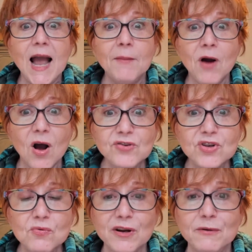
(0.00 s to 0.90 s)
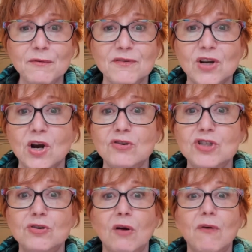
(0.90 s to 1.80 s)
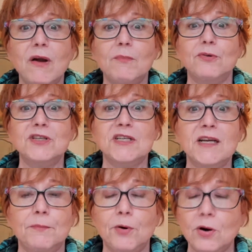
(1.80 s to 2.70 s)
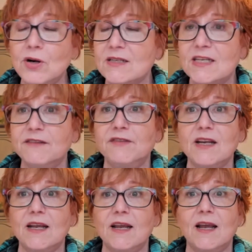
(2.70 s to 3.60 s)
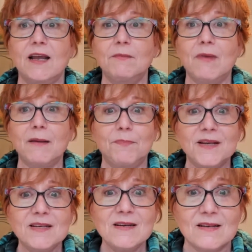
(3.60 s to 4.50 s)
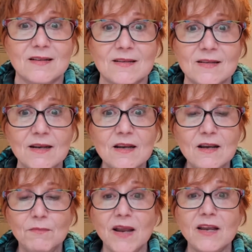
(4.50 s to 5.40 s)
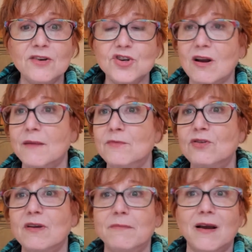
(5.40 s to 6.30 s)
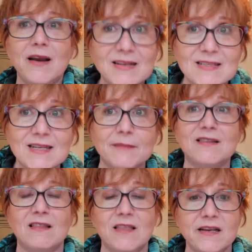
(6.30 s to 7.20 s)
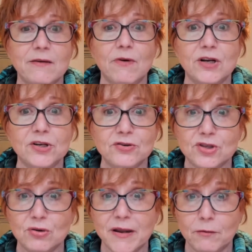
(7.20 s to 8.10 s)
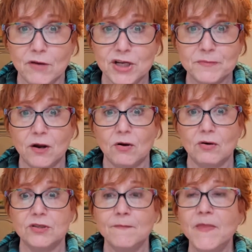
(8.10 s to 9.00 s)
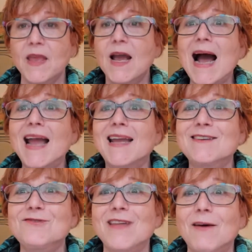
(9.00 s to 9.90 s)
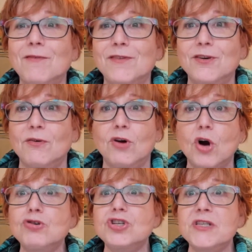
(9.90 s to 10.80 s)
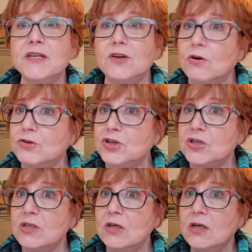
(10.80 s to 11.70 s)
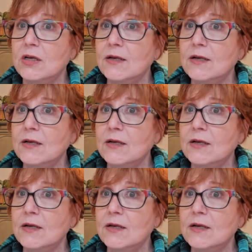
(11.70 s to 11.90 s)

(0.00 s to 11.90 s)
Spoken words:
I'm also working with a coach around productivity in my business, making sure I'm doing my next steps, the things I want to do so I reach my goals. I can do that with you. Coaches need coaches.